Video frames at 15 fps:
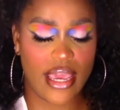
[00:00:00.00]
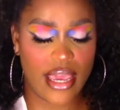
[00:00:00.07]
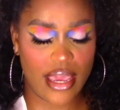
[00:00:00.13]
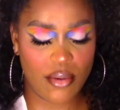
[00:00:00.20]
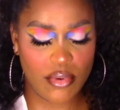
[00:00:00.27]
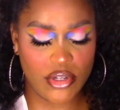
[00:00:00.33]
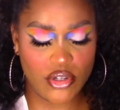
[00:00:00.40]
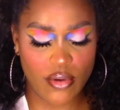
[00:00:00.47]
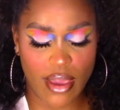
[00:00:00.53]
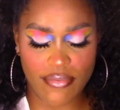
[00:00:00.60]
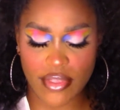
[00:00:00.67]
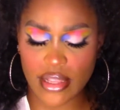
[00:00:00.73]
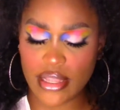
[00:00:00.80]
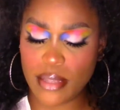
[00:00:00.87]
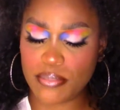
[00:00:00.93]
And we do have
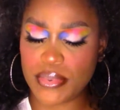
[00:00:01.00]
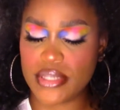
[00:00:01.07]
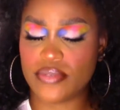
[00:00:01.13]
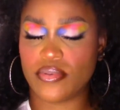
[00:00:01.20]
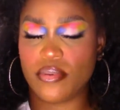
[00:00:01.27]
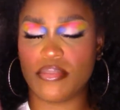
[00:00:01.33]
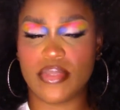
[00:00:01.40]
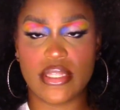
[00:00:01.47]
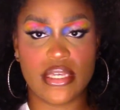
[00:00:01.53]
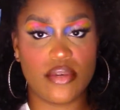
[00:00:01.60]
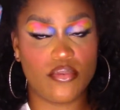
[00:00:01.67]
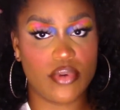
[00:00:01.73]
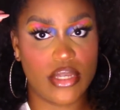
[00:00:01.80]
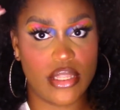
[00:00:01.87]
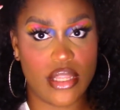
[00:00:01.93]
the lippies from
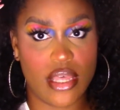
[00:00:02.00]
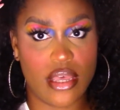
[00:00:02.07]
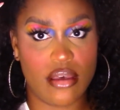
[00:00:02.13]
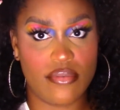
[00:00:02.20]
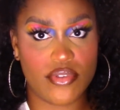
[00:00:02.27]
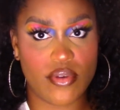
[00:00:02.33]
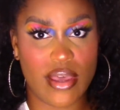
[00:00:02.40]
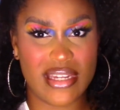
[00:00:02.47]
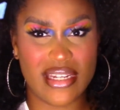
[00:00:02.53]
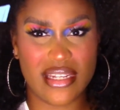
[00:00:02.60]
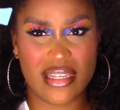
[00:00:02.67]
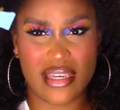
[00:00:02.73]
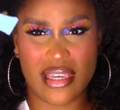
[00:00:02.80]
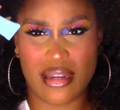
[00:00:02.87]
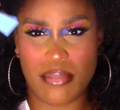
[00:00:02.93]
the Relove. So I
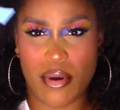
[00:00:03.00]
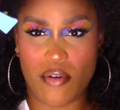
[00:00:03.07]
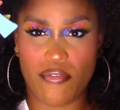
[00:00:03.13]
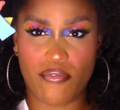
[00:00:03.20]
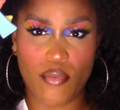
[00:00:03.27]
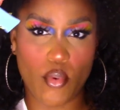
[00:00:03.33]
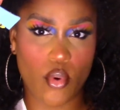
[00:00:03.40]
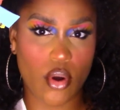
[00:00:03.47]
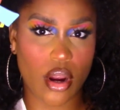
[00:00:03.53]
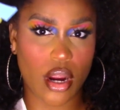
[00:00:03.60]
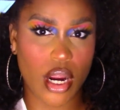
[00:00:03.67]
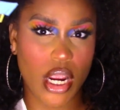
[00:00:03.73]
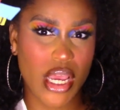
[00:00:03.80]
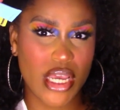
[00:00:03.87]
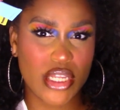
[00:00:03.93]
did get about
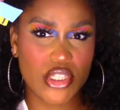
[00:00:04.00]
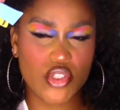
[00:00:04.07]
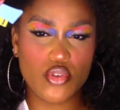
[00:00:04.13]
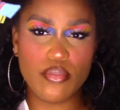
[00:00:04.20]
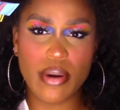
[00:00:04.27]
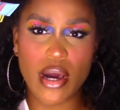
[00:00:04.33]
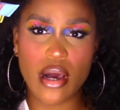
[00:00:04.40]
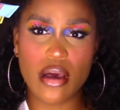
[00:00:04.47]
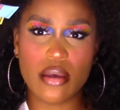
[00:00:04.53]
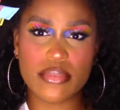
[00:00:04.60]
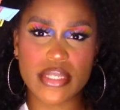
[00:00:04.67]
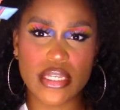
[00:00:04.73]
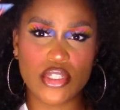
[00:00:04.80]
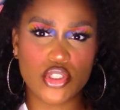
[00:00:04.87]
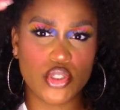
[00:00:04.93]
four, two balms
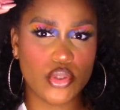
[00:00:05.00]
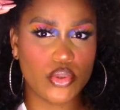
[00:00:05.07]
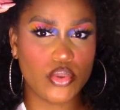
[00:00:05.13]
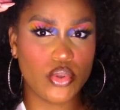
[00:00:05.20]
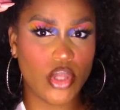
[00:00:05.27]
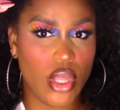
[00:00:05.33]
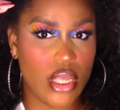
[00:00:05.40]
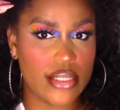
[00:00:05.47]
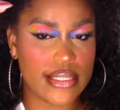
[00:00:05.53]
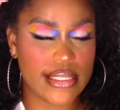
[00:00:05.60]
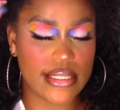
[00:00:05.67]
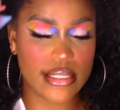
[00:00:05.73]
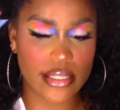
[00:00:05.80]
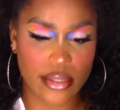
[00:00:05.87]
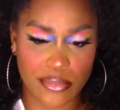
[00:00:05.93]
and two
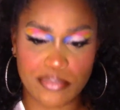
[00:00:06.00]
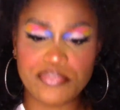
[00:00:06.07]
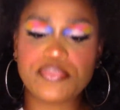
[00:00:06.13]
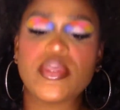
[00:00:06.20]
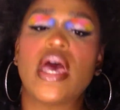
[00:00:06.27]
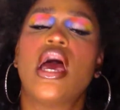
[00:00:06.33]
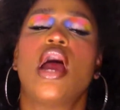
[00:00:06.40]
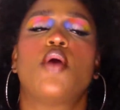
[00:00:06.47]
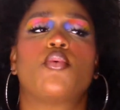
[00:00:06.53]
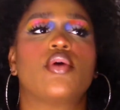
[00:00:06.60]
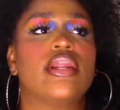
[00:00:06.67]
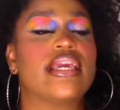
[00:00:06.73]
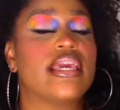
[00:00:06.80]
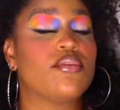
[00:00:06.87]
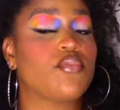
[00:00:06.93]
glosses. So we're
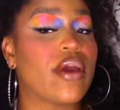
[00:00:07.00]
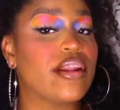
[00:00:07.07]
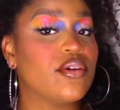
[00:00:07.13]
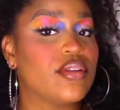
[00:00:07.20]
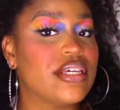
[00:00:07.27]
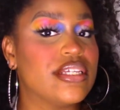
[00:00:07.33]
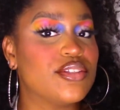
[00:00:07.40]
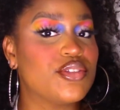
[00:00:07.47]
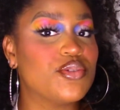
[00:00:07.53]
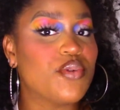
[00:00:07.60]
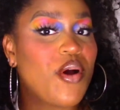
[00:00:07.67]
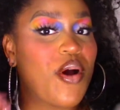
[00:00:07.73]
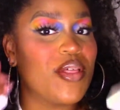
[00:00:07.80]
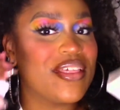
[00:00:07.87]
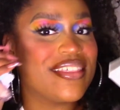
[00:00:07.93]
gonna get right on into
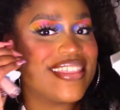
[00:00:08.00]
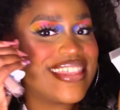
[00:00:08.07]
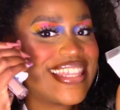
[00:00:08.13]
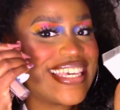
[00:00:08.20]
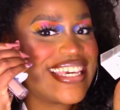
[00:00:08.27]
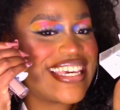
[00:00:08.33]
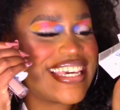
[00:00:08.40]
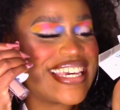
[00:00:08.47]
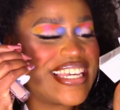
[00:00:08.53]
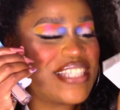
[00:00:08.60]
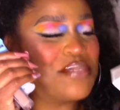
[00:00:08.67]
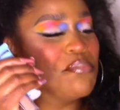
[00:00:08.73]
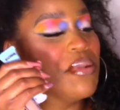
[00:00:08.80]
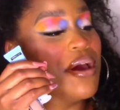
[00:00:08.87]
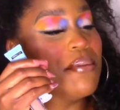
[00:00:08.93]
all of these.
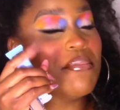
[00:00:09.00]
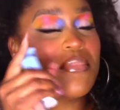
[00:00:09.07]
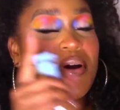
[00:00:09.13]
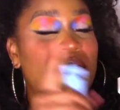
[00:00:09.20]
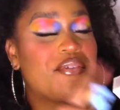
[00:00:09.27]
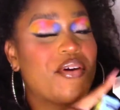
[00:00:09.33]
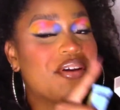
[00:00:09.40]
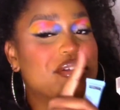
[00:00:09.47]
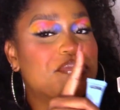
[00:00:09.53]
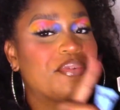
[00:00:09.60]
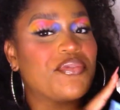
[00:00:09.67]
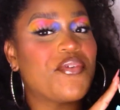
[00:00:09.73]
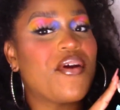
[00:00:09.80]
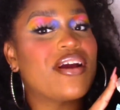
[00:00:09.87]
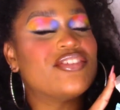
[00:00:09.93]
But of course,
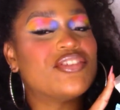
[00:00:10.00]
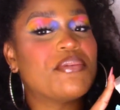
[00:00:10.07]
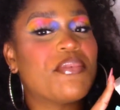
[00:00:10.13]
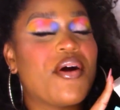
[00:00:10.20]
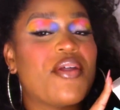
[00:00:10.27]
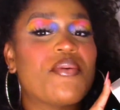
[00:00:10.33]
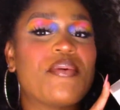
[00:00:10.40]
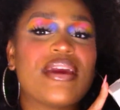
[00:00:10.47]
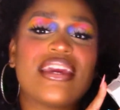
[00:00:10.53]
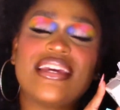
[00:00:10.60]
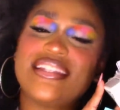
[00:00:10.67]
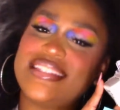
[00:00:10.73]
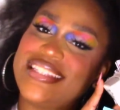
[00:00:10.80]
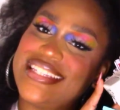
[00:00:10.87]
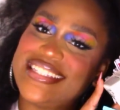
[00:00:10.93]
before I jump all the way
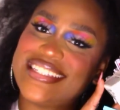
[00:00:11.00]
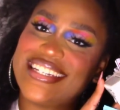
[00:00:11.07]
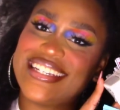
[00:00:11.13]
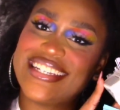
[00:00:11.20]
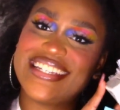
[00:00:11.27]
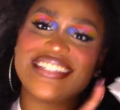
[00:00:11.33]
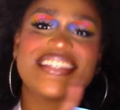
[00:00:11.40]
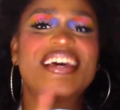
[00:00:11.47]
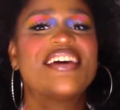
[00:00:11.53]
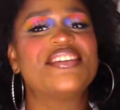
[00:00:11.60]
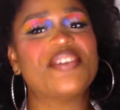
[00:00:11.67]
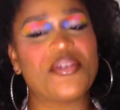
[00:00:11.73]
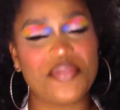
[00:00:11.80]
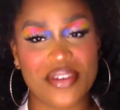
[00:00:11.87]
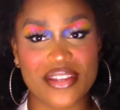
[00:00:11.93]
into these goodies,
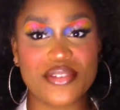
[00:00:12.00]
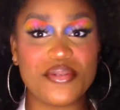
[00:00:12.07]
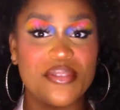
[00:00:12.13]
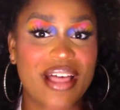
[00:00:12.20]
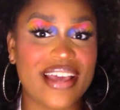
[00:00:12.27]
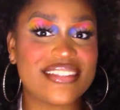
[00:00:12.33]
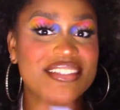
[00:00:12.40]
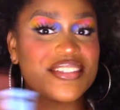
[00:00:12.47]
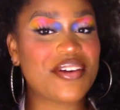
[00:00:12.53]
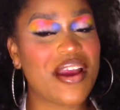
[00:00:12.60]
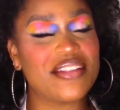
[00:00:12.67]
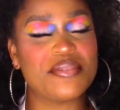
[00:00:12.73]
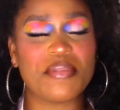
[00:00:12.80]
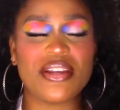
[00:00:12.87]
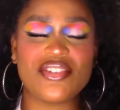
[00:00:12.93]
don't forget to like,
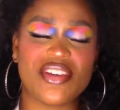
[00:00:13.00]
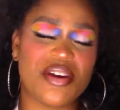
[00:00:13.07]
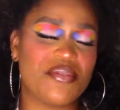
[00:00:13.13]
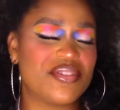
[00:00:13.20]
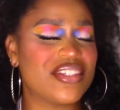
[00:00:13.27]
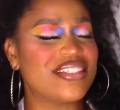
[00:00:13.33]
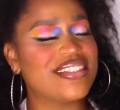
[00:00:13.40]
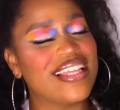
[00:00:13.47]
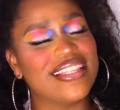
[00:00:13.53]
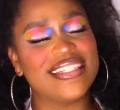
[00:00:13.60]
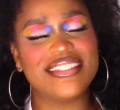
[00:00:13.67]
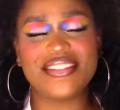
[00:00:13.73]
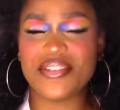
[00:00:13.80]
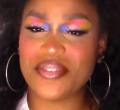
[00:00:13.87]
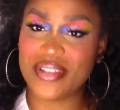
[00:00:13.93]
subscribe to my channel, which is Nelly
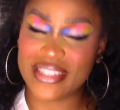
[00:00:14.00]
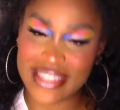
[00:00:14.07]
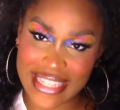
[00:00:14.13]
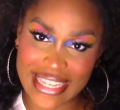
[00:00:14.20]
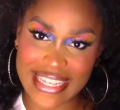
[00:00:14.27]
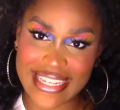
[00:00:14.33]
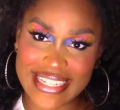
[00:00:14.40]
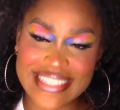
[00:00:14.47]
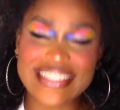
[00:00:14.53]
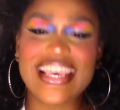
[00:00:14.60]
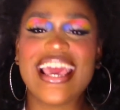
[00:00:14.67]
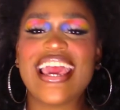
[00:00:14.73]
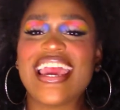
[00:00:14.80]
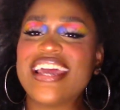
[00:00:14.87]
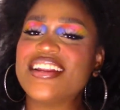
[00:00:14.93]
Doing Things.
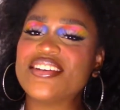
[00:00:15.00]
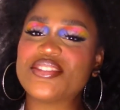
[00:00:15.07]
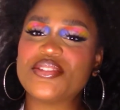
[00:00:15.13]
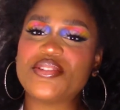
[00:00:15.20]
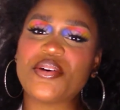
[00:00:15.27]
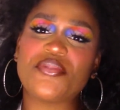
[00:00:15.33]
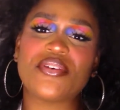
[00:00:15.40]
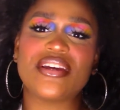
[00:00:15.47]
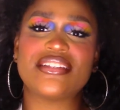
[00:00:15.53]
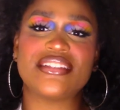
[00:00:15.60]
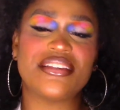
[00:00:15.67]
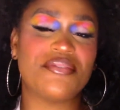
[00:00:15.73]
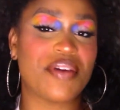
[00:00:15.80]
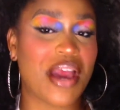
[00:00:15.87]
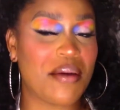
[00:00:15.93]
And also don't forget to
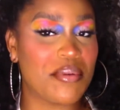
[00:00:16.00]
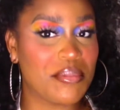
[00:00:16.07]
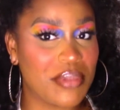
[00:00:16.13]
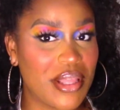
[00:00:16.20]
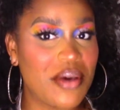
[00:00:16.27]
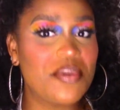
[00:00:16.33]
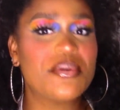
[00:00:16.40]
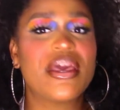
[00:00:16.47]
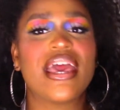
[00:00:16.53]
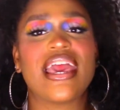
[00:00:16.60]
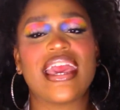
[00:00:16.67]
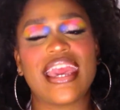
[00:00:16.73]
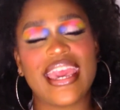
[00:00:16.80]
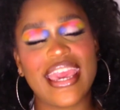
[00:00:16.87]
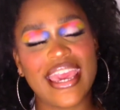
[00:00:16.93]
leave a comment below
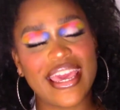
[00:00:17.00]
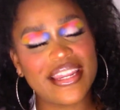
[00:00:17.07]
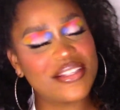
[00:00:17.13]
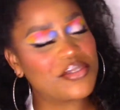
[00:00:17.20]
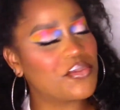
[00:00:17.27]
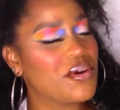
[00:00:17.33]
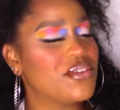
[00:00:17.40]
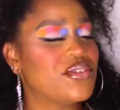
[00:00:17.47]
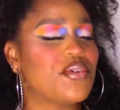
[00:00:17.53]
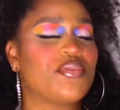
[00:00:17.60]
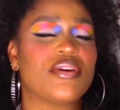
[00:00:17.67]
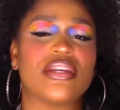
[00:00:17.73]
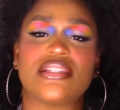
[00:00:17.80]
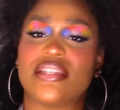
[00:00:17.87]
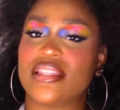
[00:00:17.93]
and as well, don't
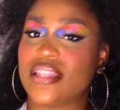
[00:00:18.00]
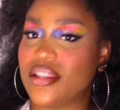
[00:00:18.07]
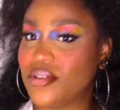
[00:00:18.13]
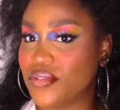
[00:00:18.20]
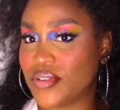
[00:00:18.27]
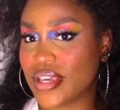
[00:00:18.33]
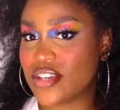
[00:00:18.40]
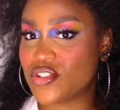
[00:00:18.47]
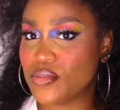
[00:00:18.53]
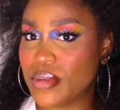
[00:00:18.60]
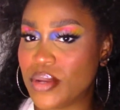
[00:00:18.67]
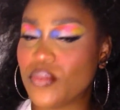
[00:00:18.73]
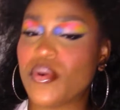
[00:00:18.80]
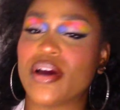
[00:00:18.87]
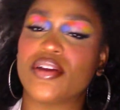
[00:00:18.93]
forget to hit that notification
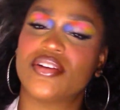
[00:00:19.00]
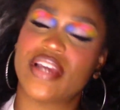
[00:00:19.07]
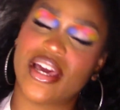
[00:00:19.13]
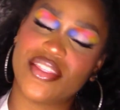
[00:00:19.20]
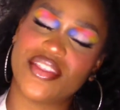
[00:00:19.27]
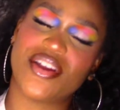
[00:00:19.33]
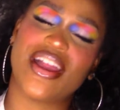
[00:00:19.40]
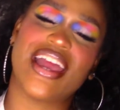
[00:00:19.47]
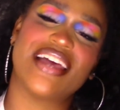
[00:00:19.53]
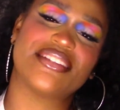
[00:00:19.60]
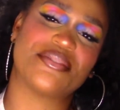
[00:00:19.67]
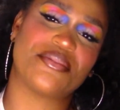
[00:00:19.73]
button while you're down there as